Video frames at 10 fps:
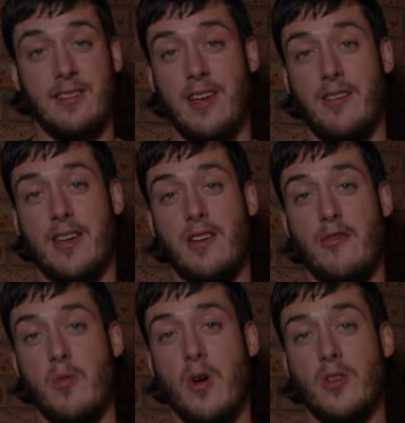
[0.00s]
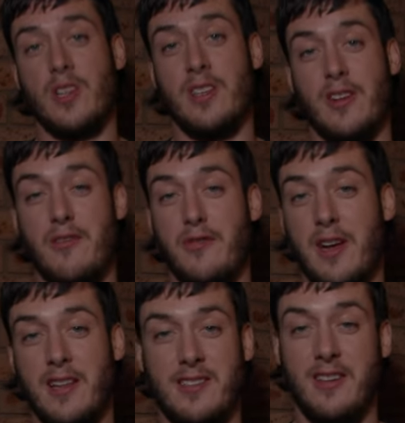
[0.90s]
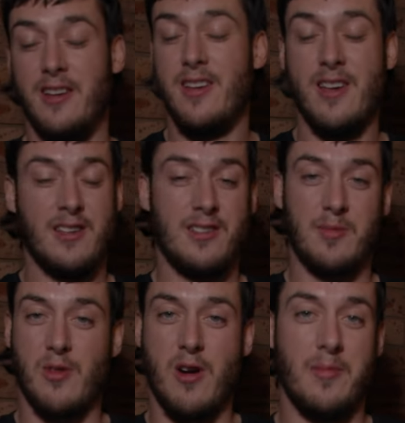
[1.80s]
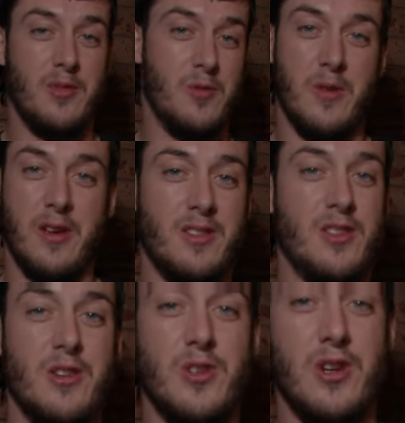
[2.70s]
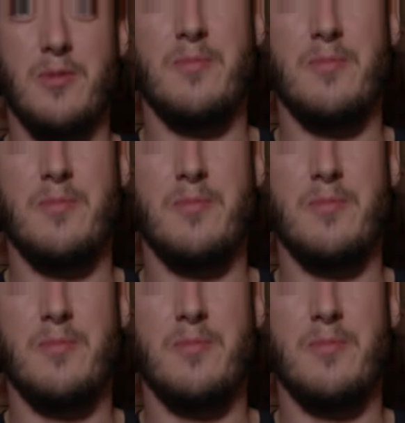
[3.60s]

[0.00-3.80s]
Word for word: yeah, thank you for watching. Don't forget to subscribe to all the YouTube